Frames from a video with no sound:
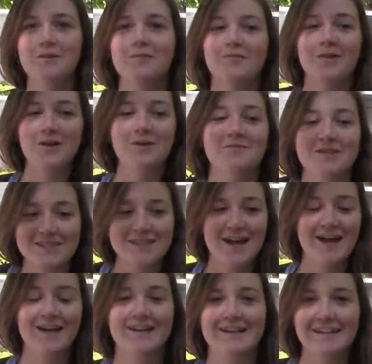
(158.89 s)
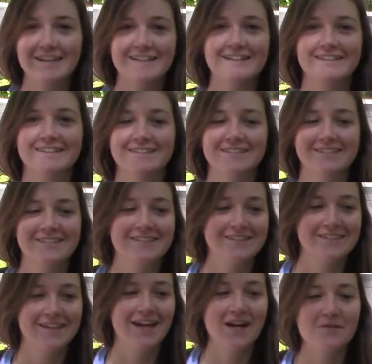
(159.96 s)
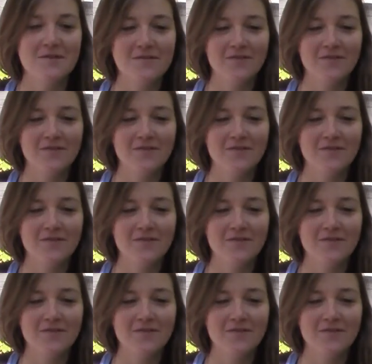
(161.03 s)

But I'm excited. It'll be